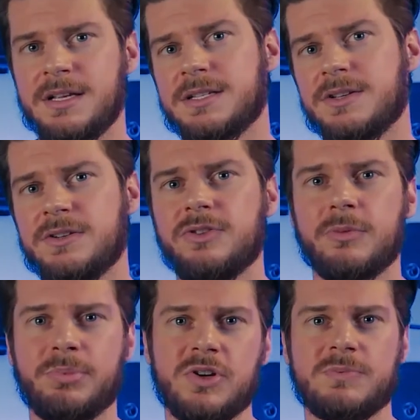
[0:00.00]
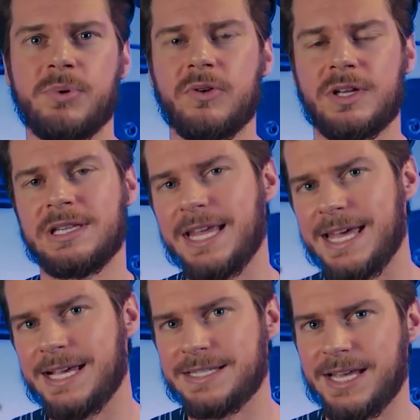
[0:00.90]
So you do your push, pull, and
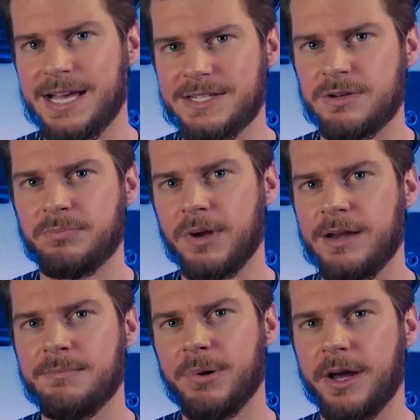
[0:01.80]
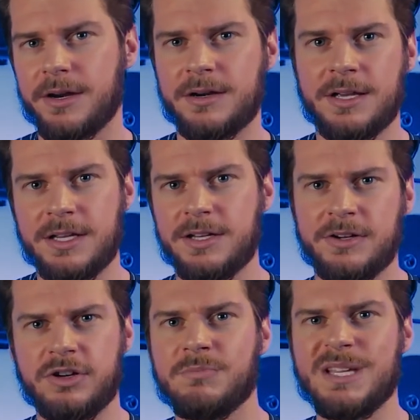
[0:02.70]
legs as your bread and butter, you
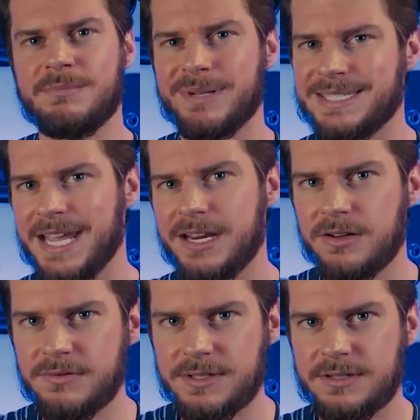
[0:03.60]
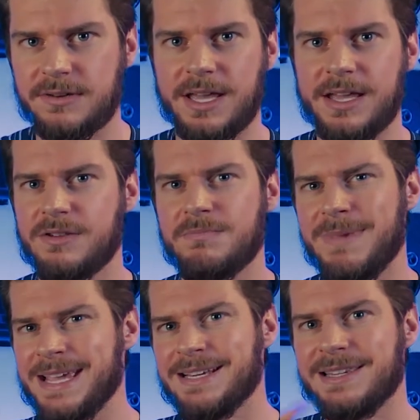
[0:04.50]
know, your meat and potatoes, okay, your
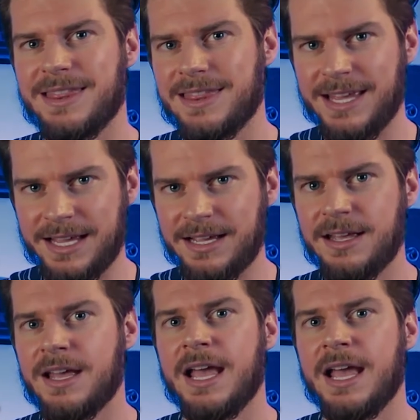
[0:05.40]
main thing.